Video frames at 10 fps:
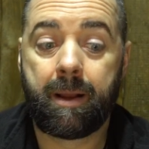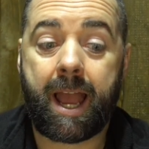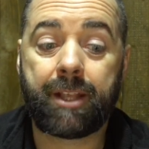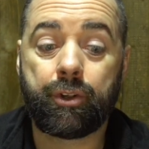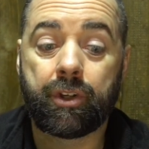
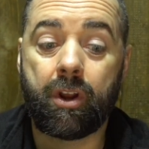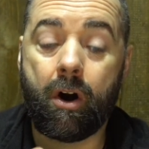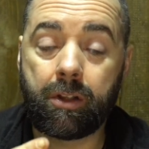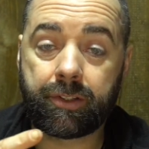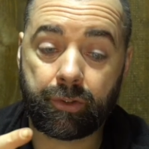and you can
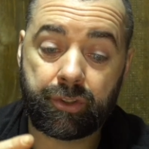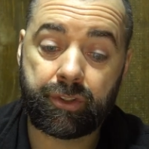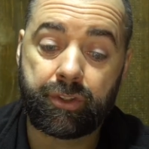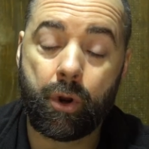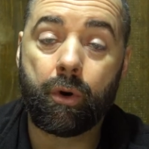also
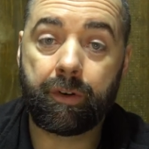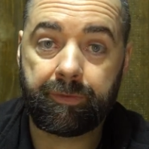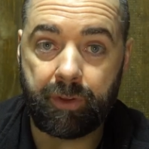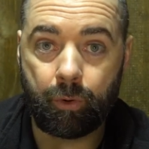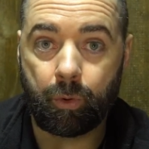store
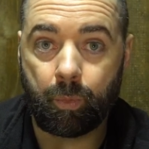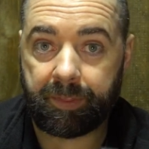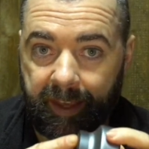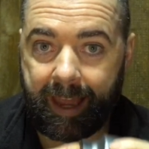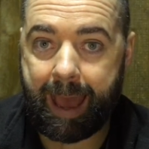fuel
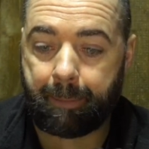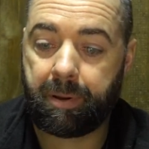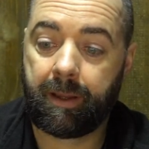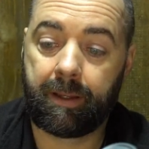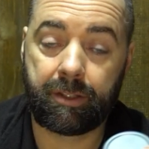with the cap,
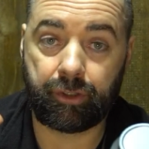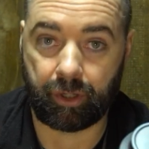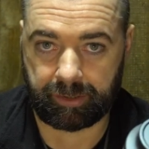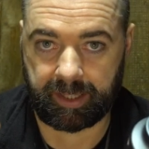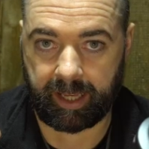
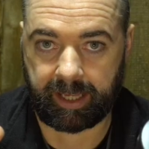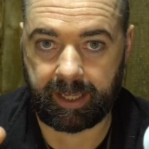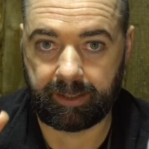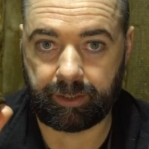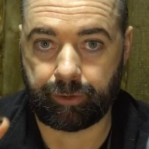just
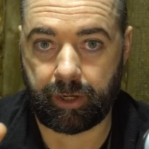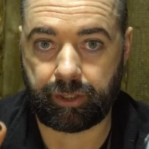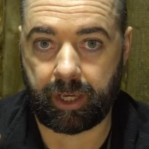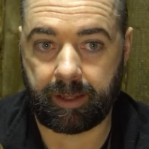like the Trangia.